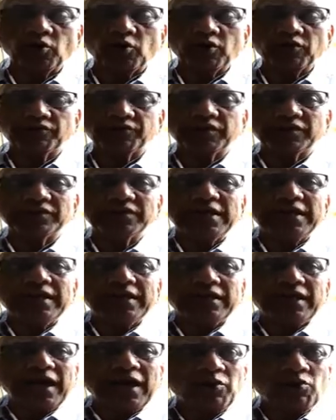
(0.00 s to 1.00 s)
all of this.
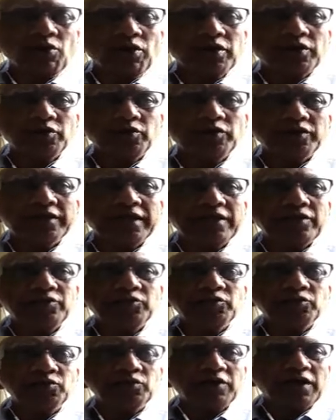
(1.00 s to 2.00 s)
I wanted to tell
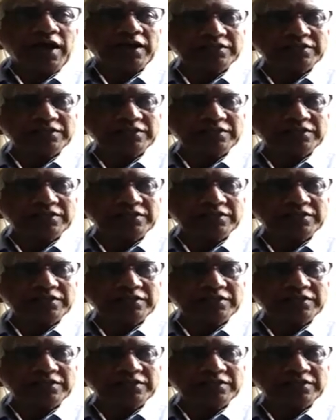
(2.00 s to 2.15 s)
you,